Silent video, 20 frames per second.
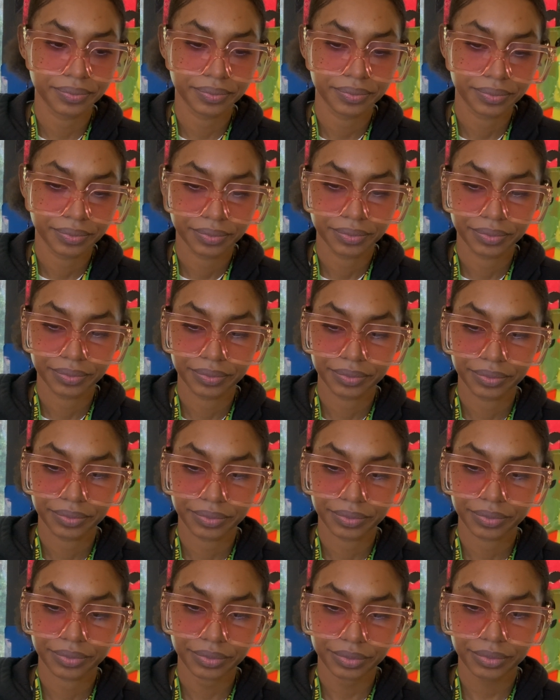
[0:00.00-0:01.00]

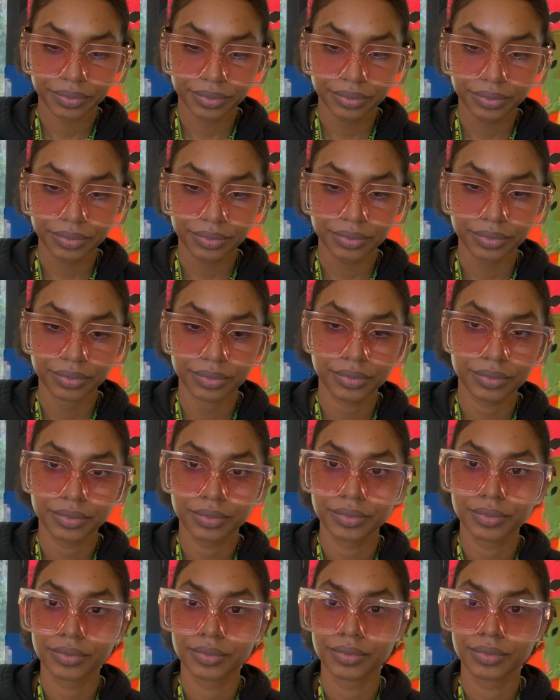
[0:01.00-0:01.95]
Nothing is said.